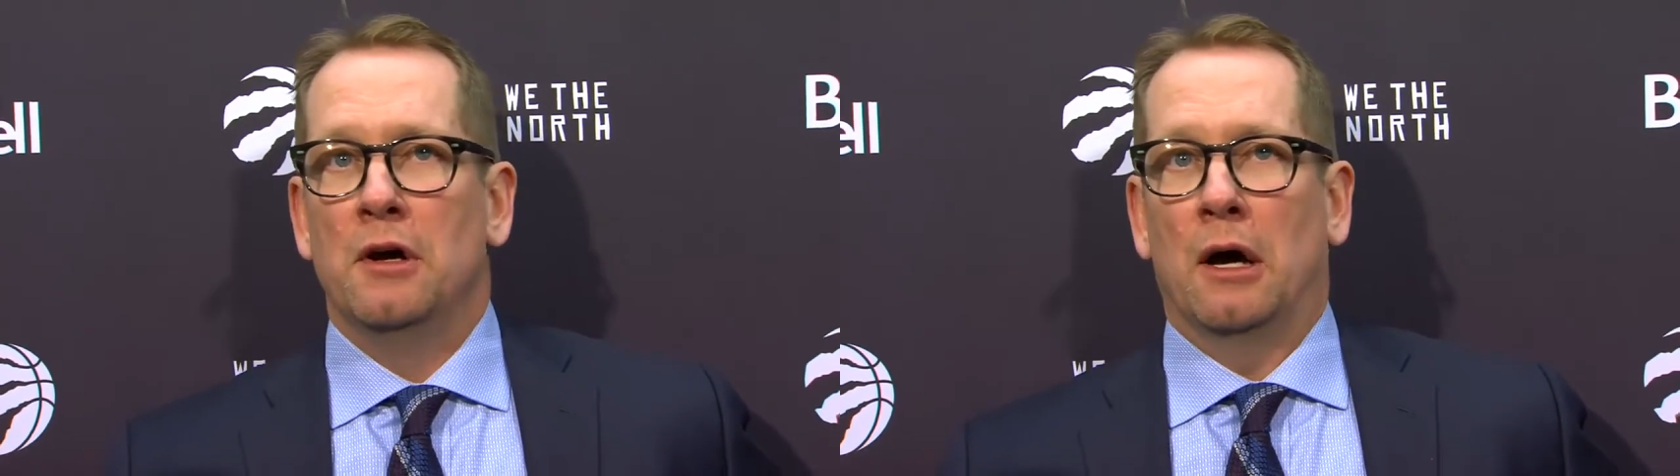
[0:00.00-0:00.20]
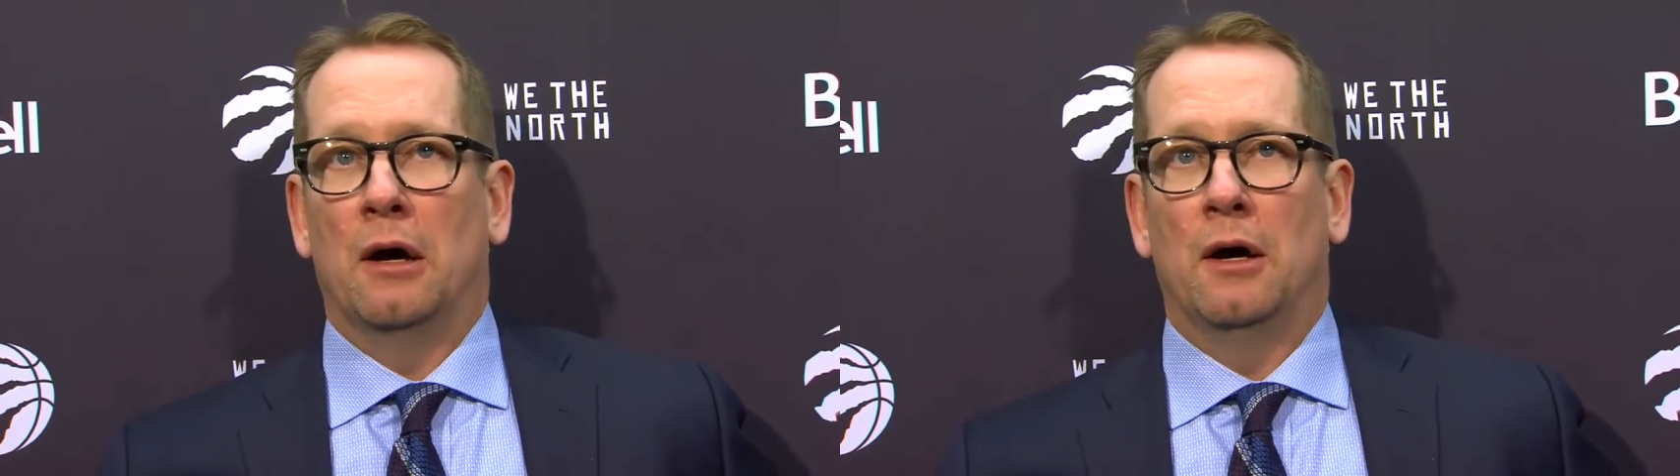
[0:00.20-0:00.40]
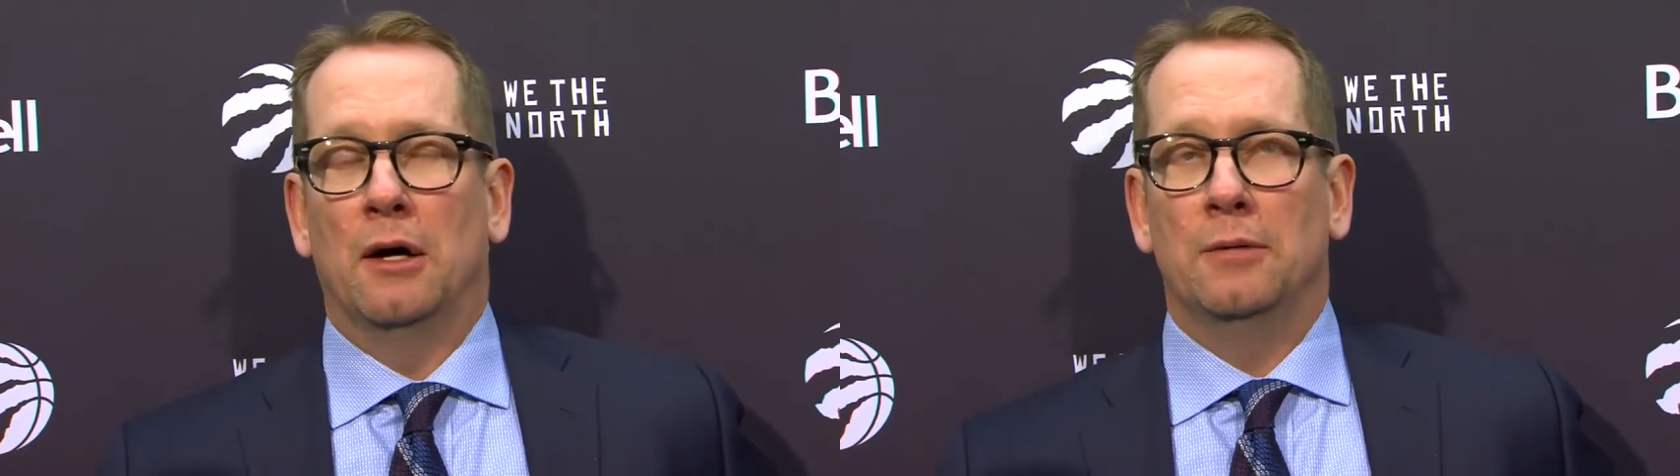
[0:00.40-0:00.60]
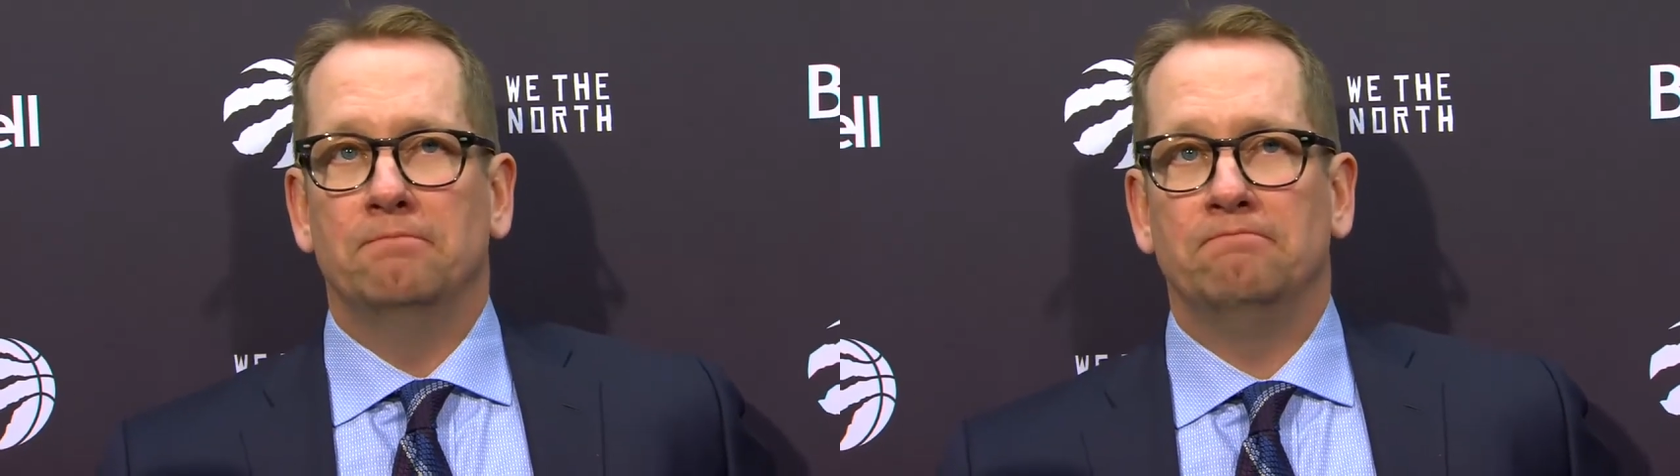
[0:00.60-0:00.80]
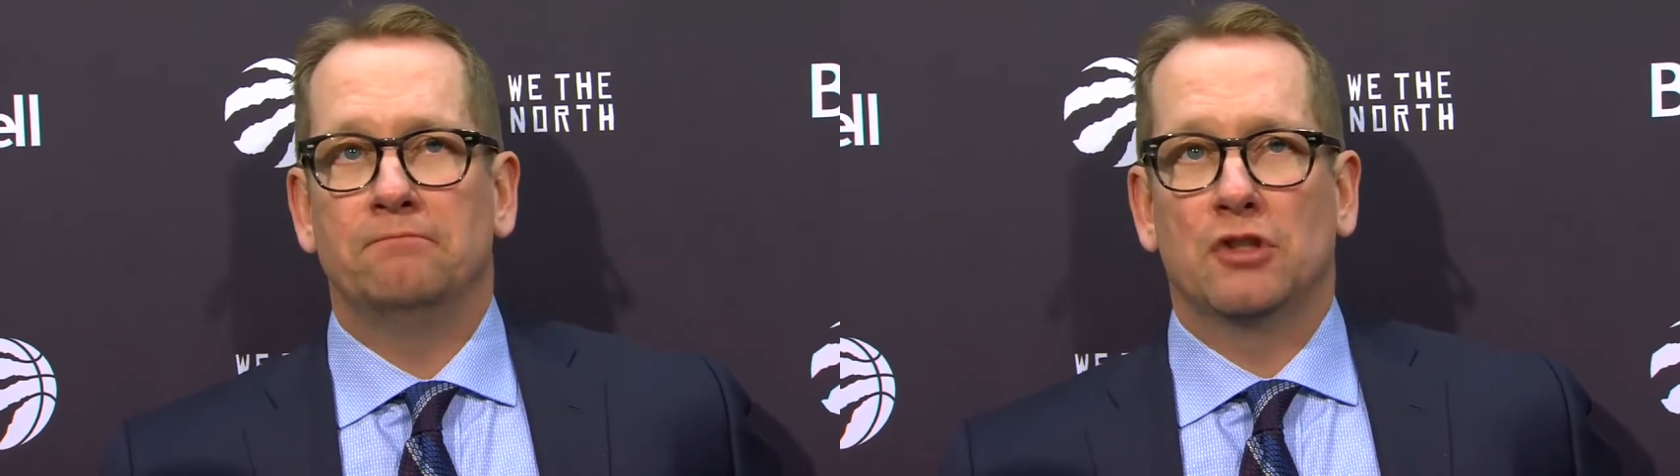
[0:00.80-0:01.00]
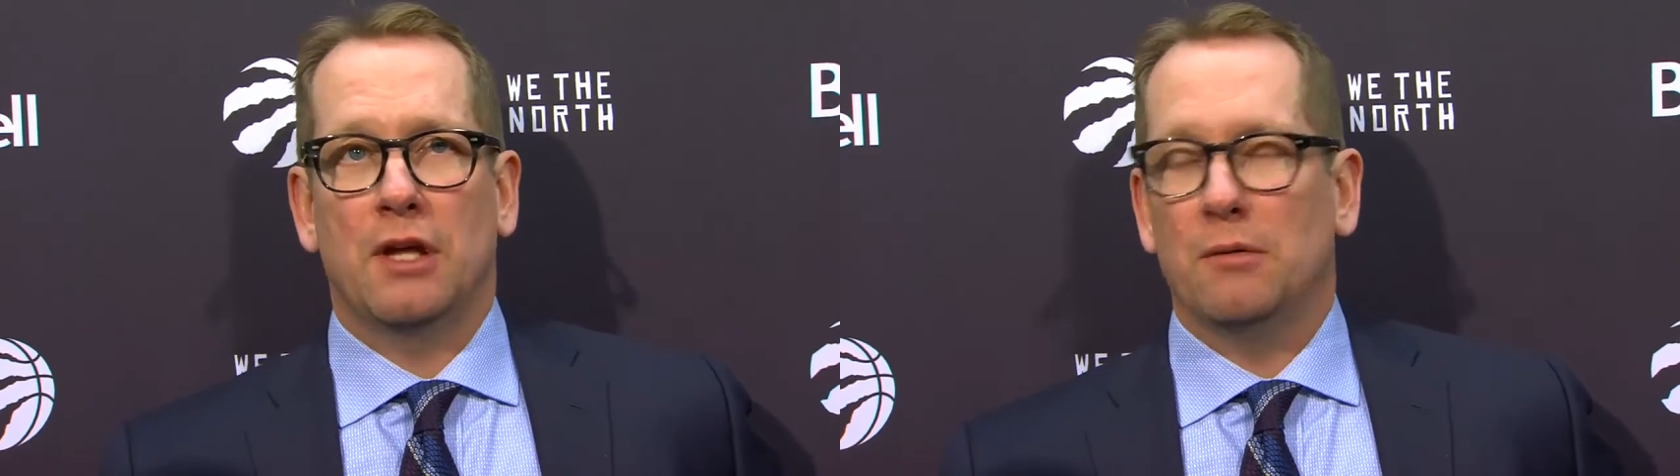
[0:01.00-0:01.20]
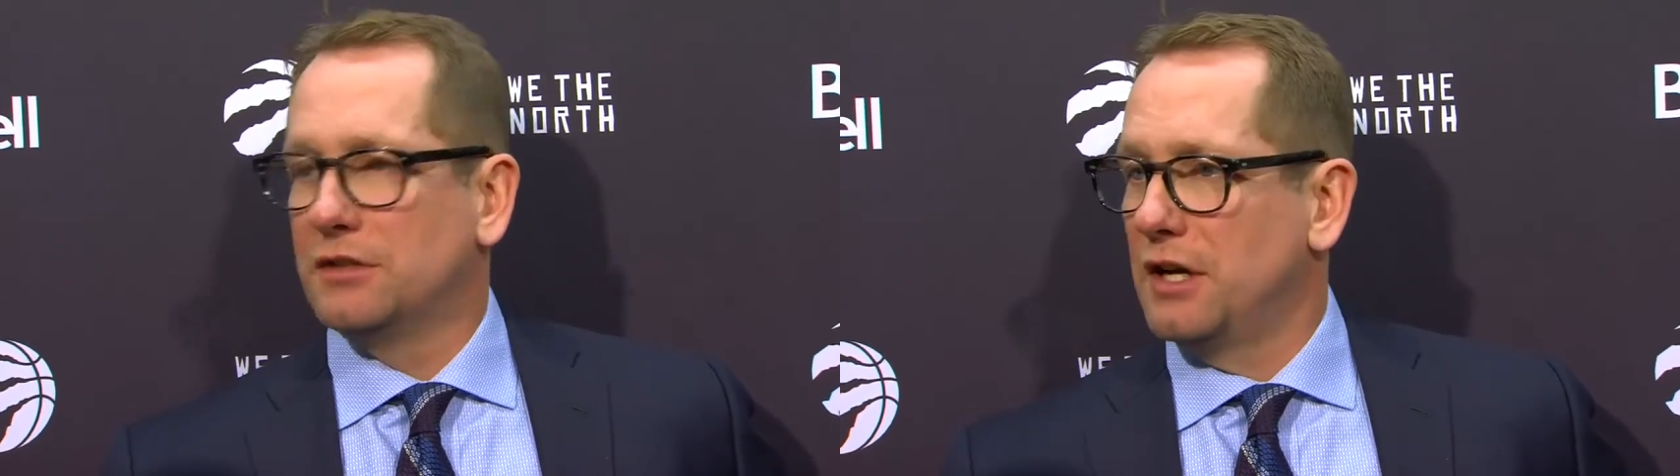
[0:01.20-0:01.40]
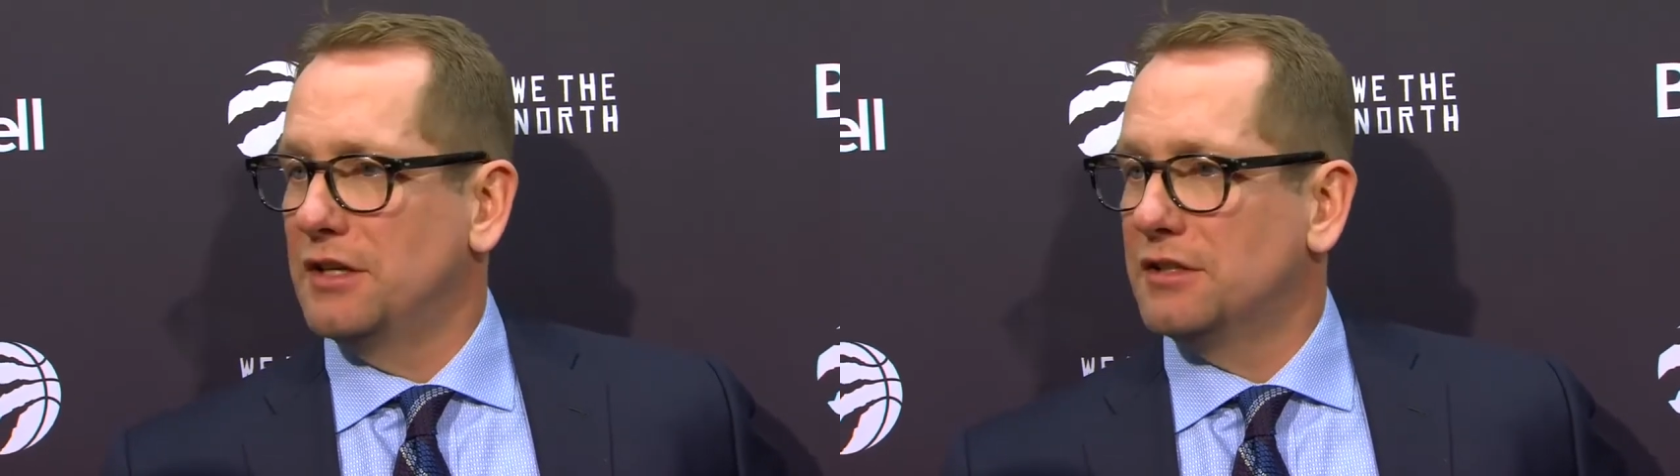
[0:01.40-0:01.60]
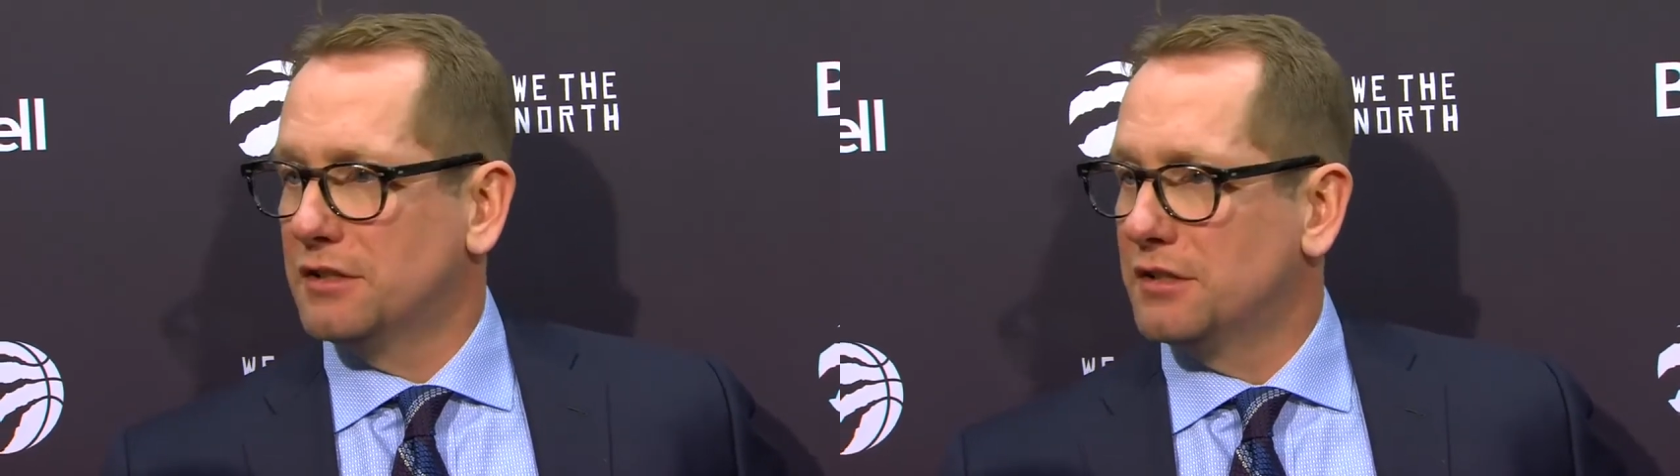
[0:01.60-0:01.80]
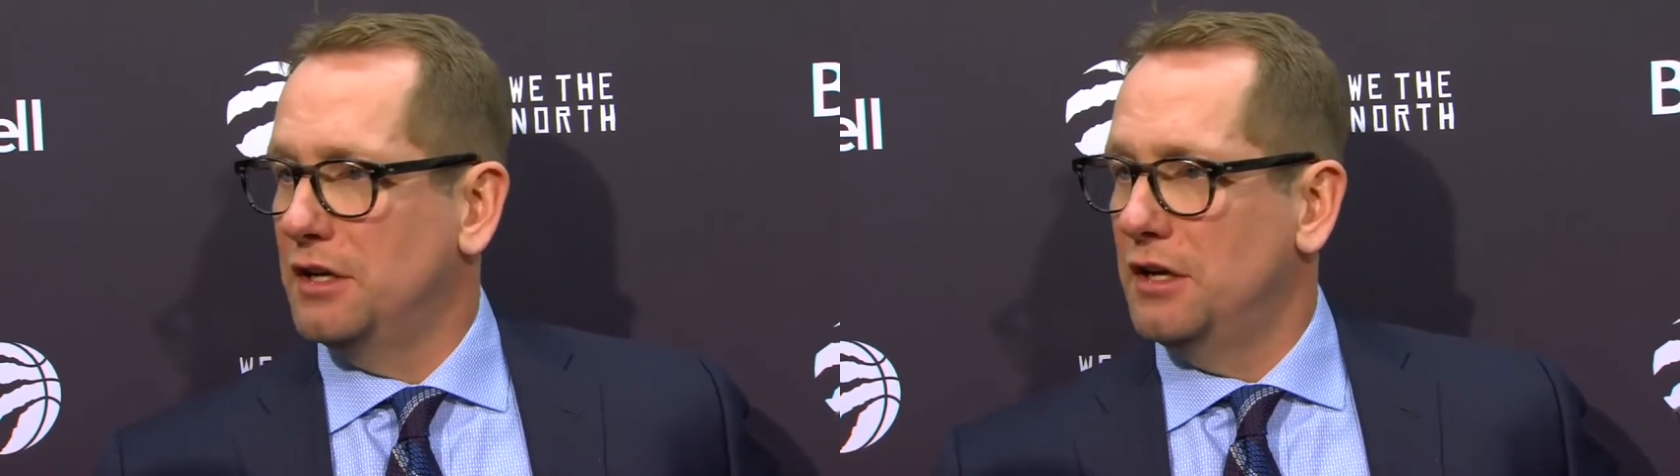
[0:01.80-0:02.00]
So that was nice to
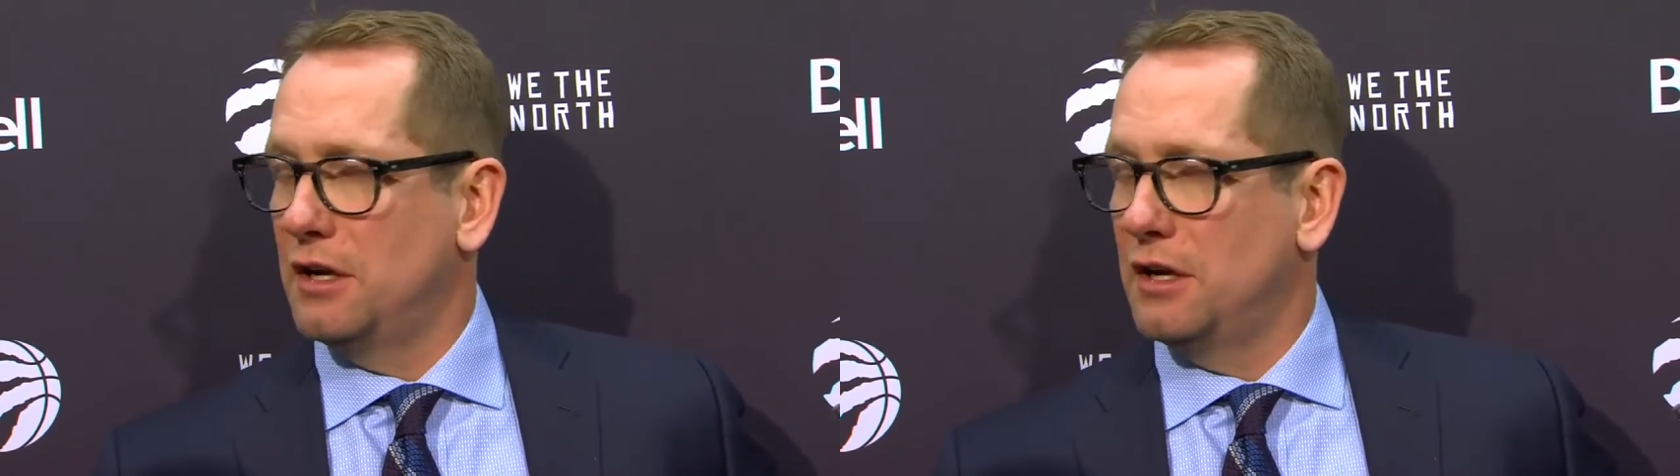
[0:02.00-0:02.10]
see,